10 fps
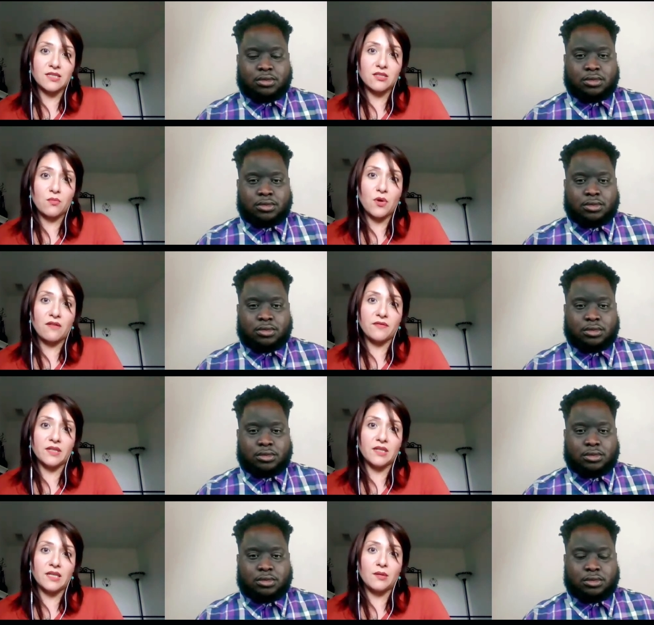Speaker 1: nonprofit
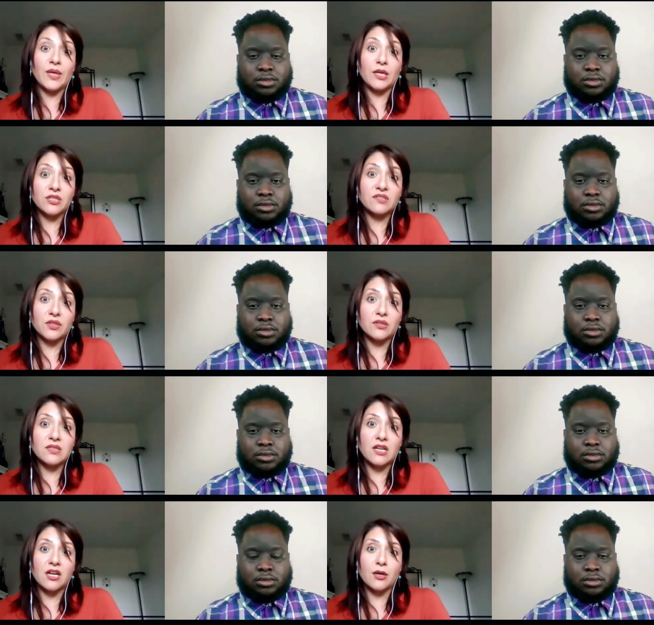in, in Bakersfield,
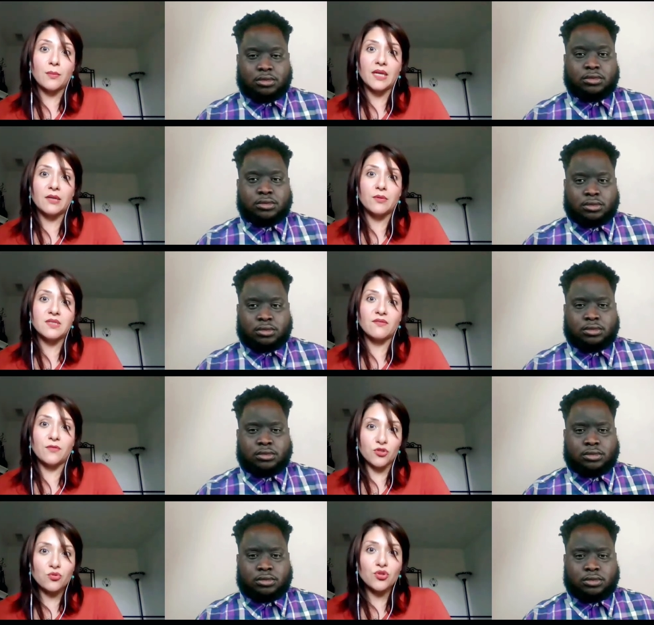um, and it was a
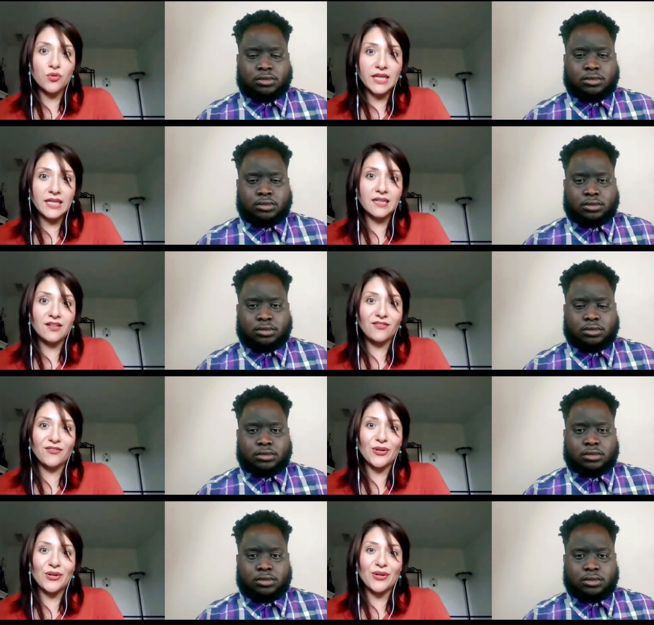virtual training
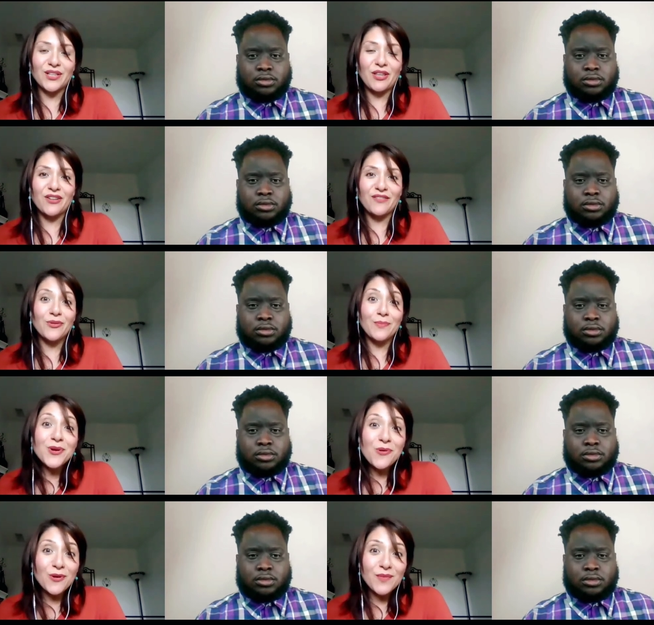for a lot of their
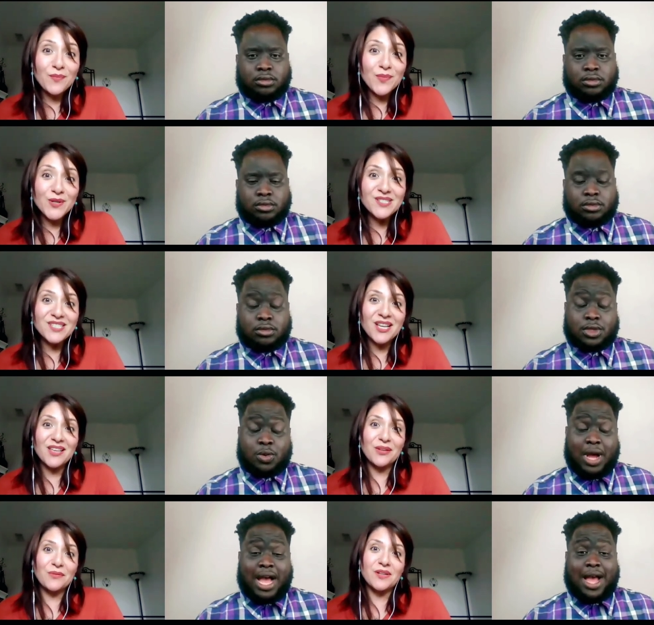AmeriCorps members uh,
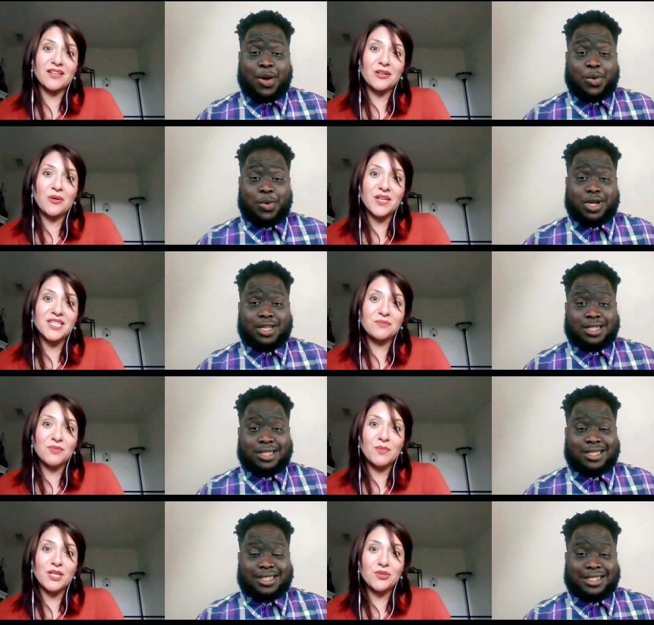that wow. were going to be
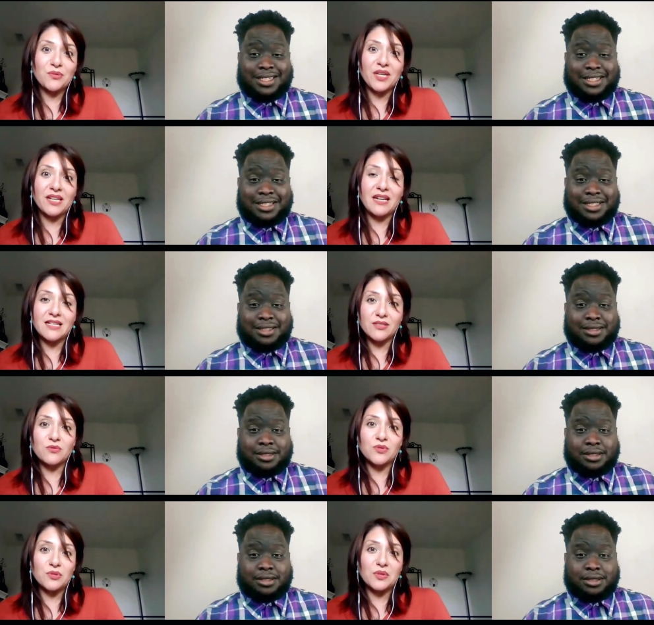mentoring high school
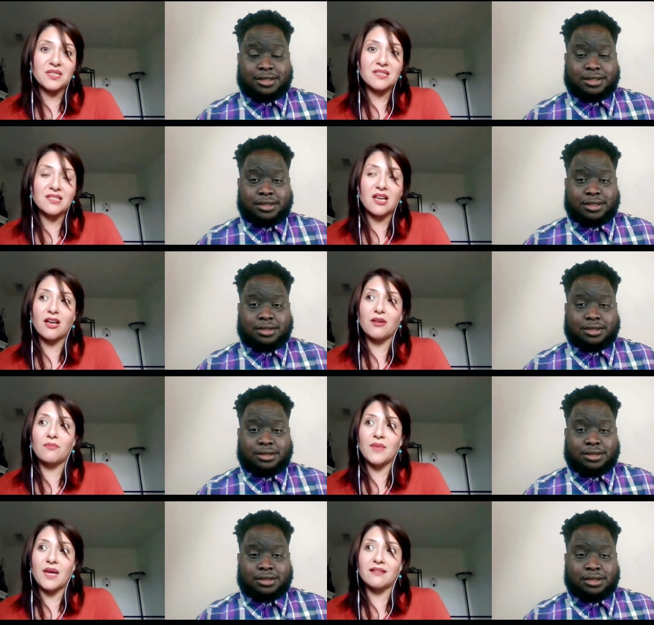students um,
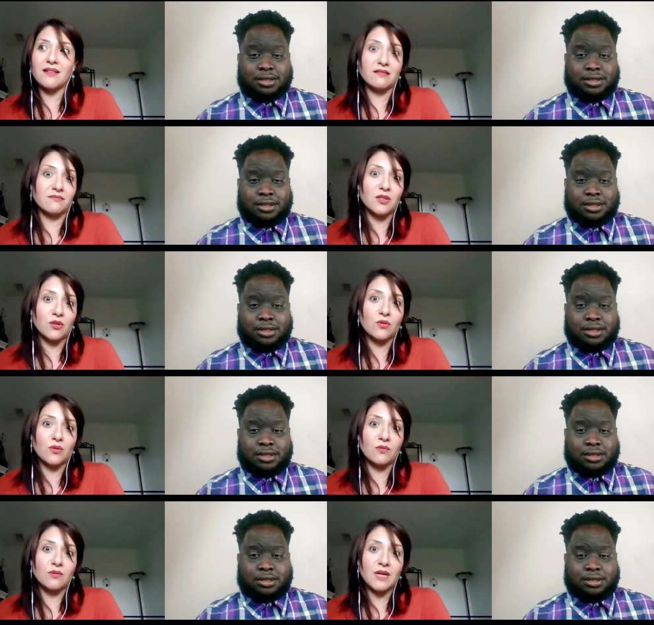at, at the
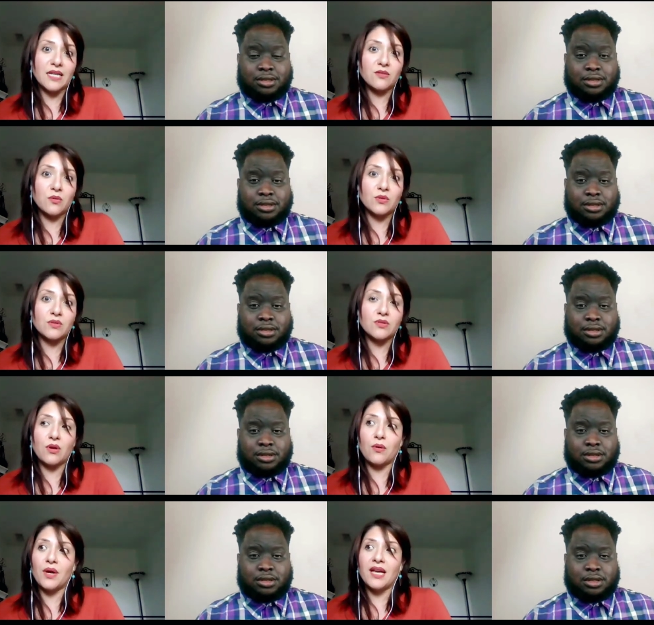local high school. So